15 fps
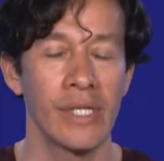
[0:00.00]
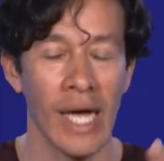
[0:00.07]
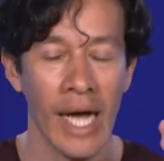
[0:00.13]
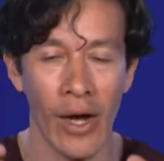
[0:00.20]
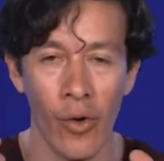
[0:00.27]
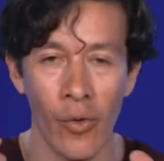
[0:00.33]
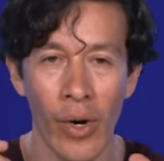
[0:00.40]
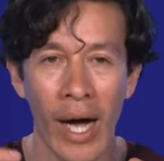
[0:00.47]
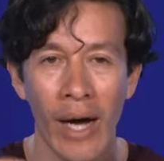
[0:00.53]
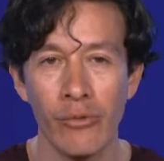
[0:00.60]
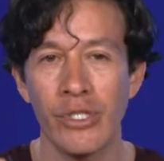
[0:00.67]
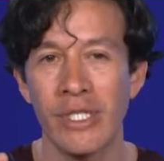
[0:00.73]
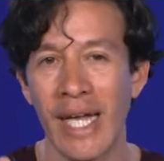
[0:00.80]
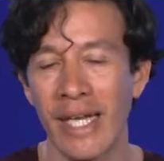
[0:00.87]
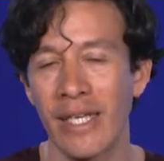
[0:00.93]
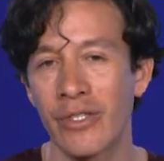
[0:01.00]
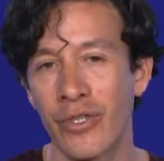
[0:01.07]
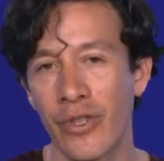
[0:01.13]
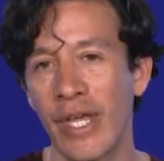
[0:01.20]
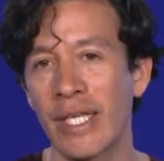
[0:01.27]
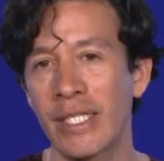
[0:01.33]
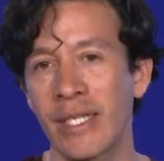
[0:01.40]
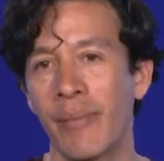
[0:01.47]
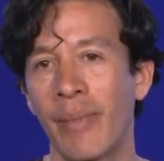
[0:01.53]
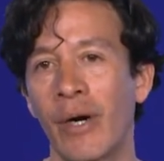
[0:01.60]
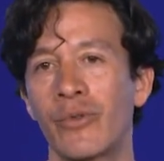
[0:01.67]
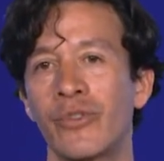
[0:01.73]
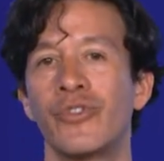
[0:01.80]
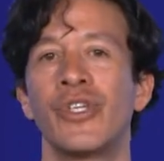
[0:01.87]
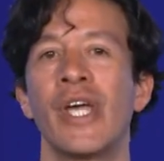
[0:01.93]
how science thinks
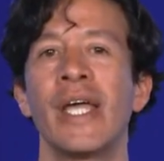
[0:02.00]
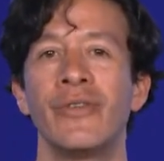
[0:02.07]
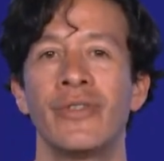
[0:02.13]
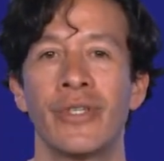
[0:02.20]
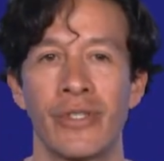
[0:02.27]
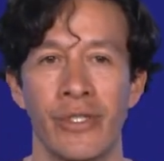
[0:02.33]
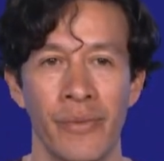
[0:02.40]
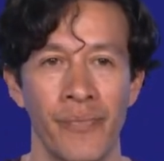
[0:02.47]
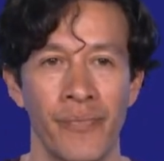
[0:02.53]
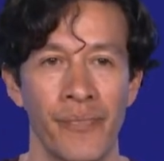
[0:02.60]
about changes,